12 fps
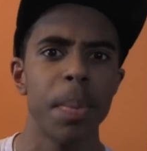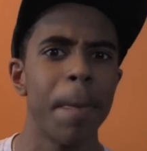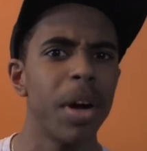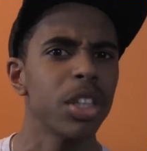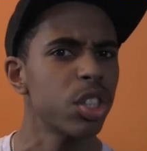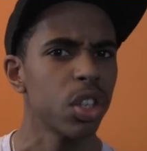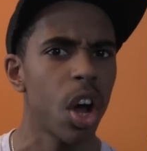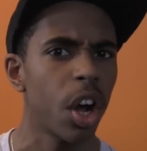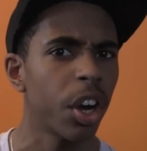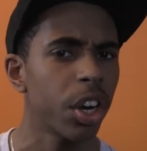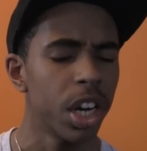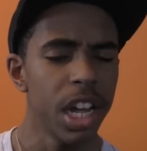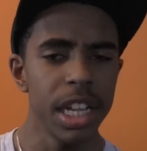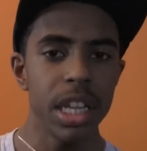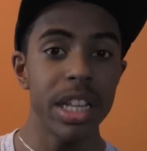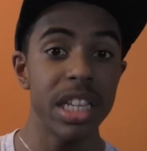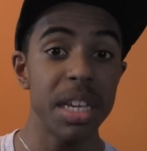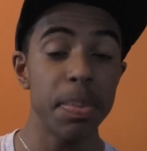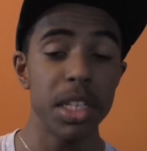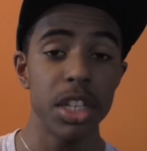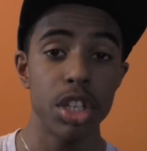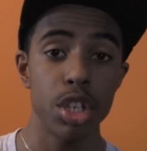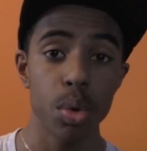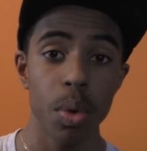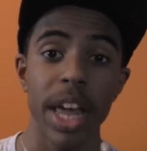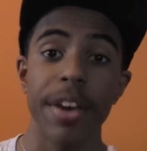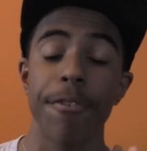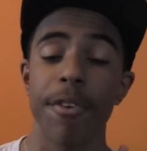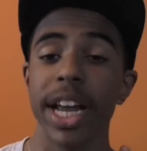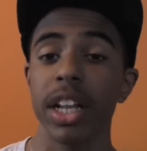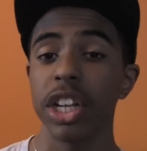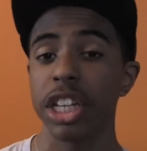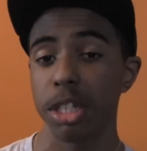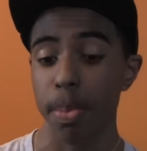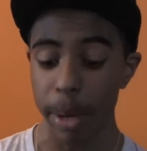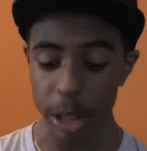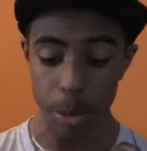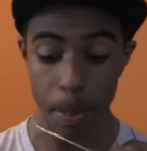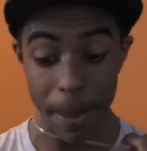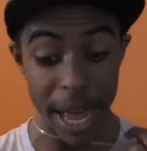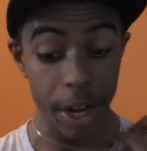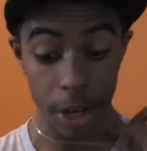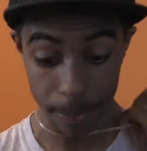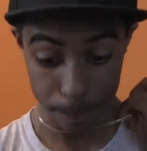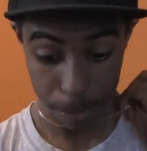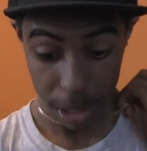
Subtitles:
much longer than DBZ 2, and frankly, it's much better.